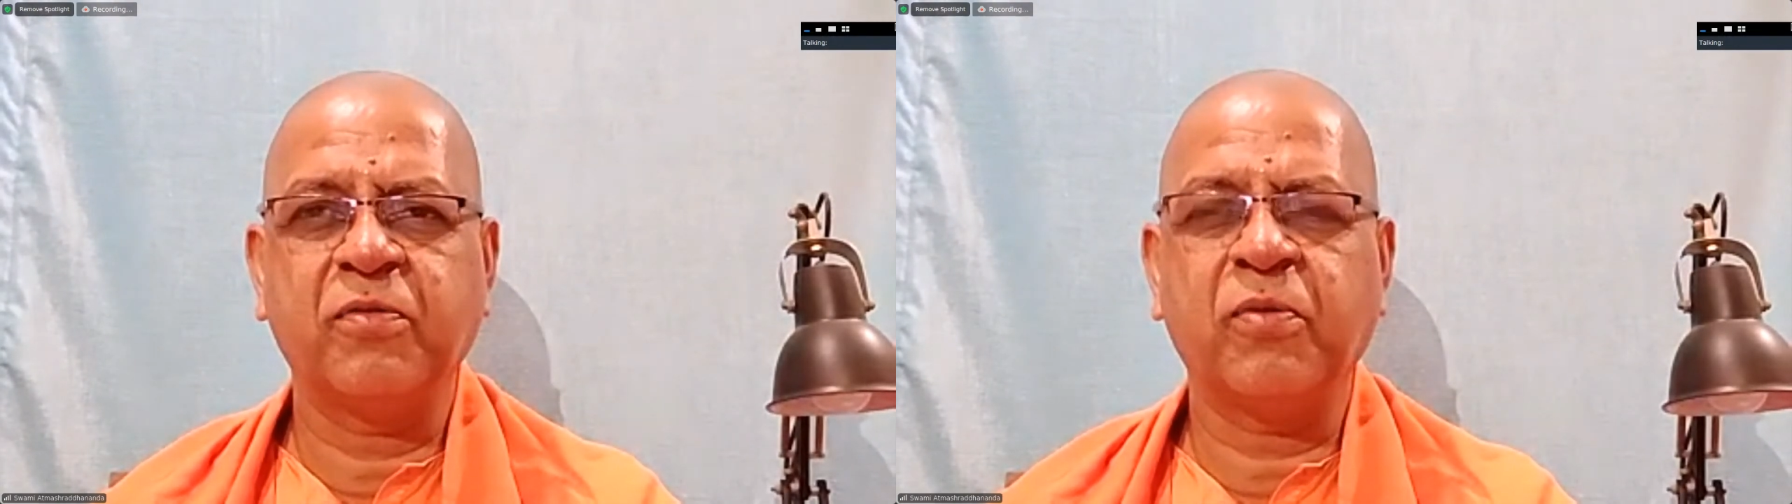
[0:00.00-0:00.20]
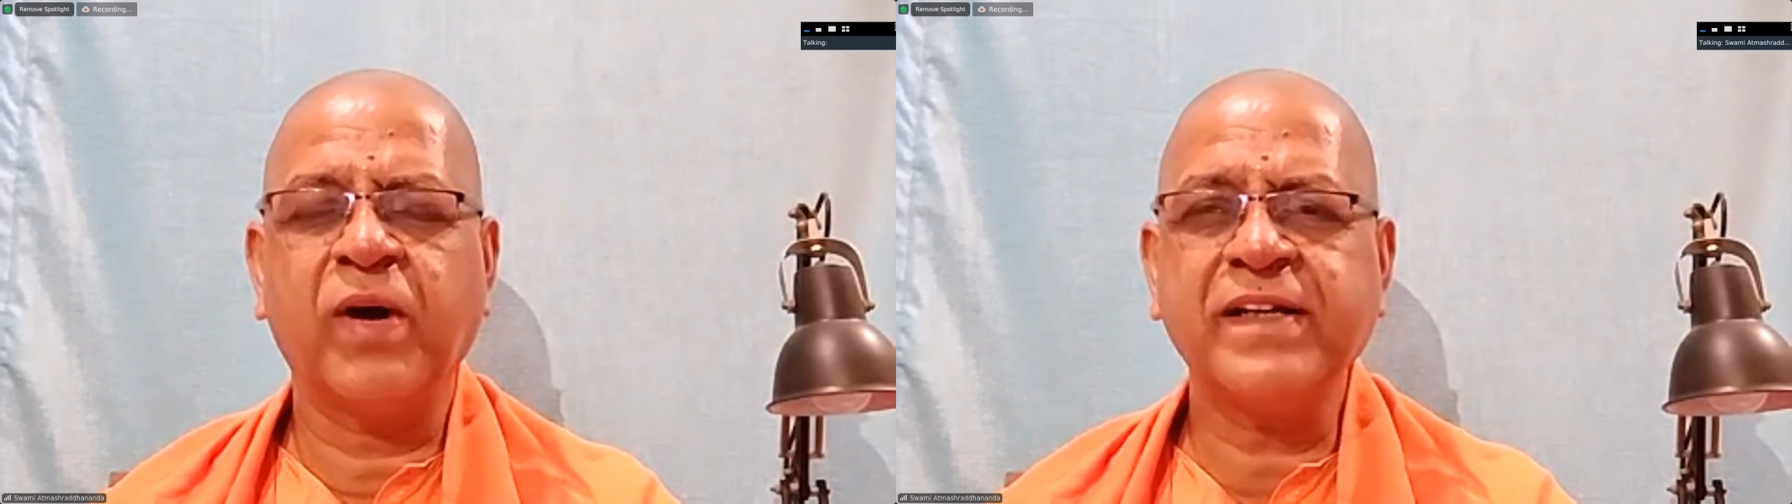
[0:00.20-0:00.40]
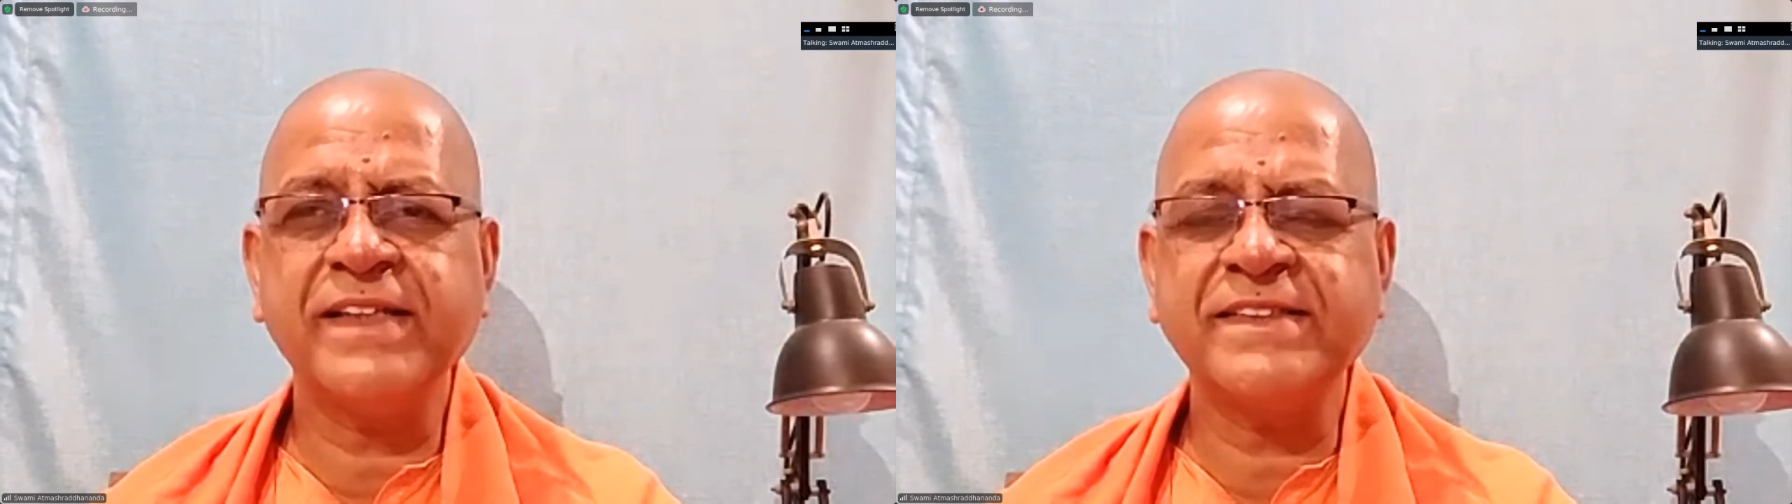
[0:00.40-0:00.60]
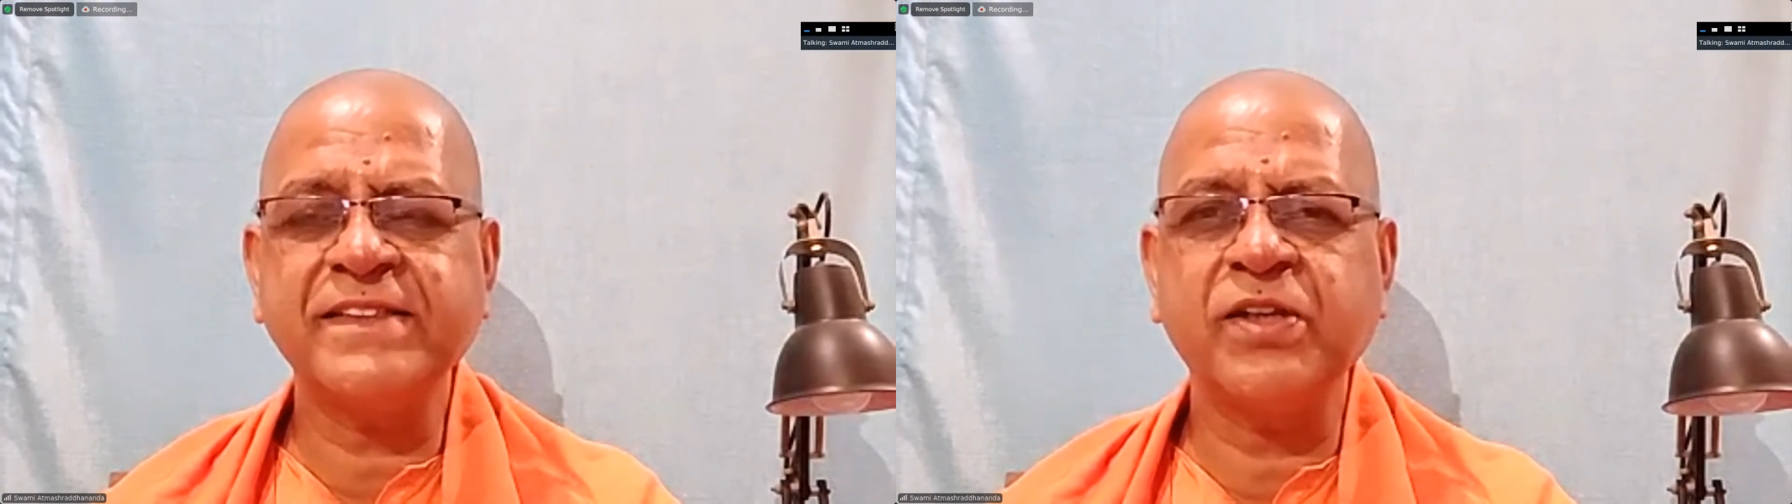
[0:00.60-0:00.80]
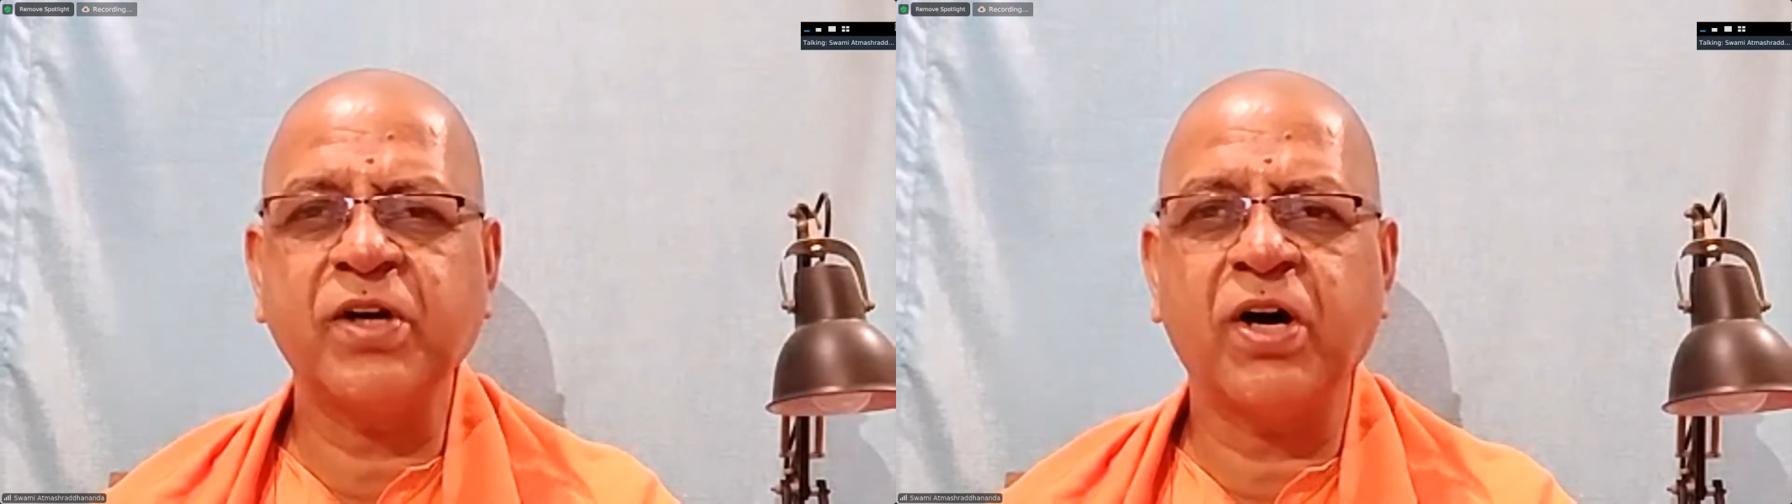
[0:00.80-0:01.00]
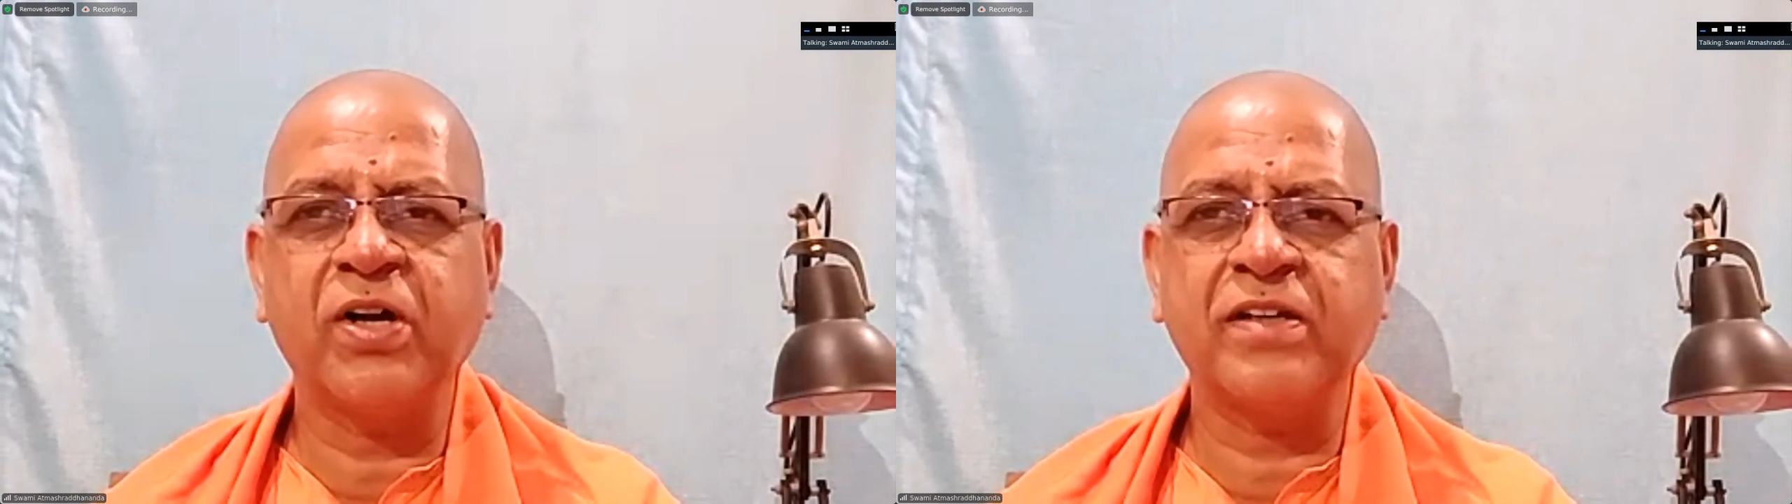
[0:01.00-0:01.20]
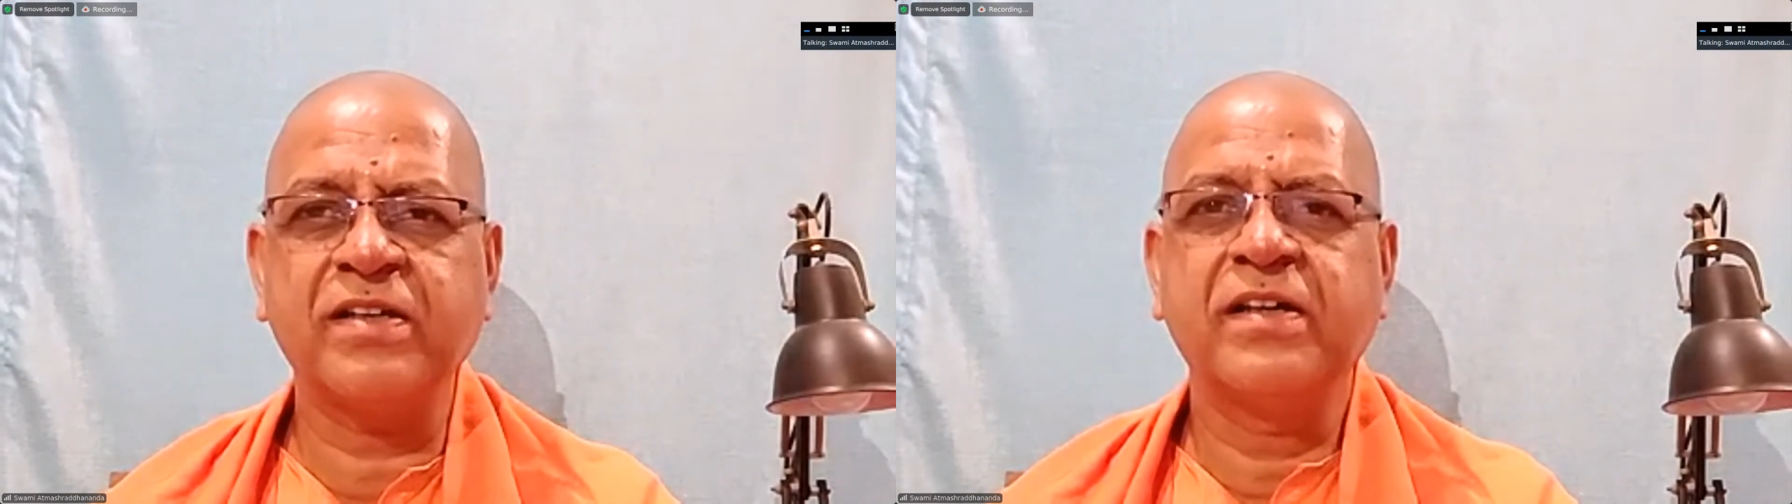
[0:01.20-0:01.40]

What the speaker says: what is your